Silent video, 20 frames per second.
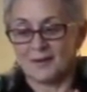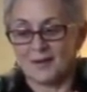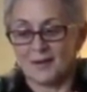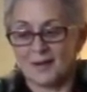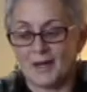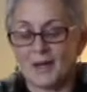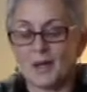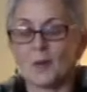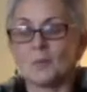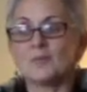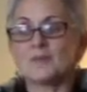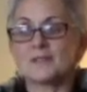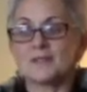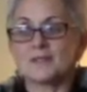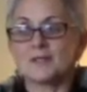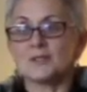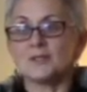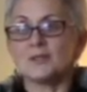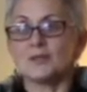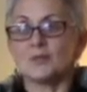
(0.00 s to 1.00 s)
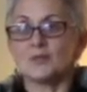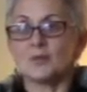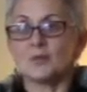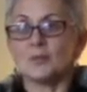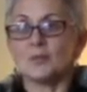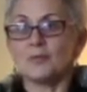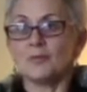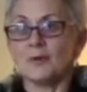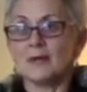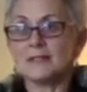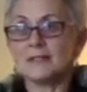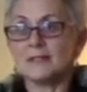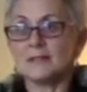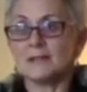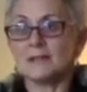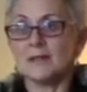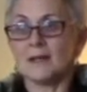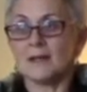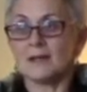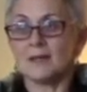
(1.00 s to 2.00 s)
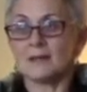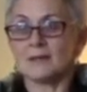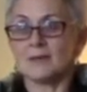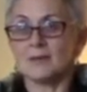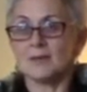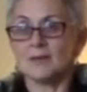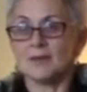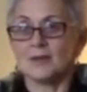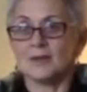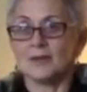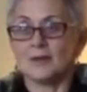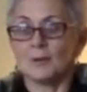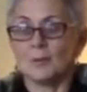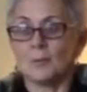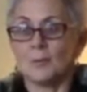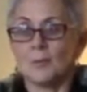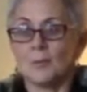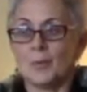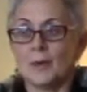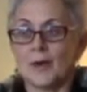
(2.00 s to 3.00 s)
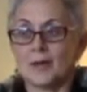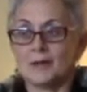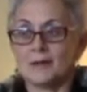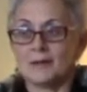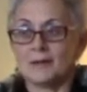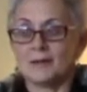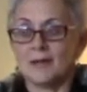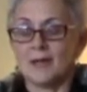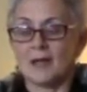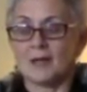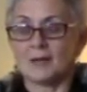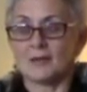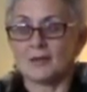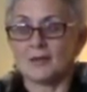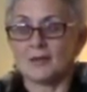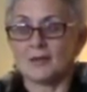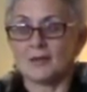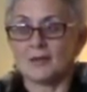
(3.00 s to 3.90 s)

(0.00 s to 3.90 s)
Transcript: an opposition to a president, but that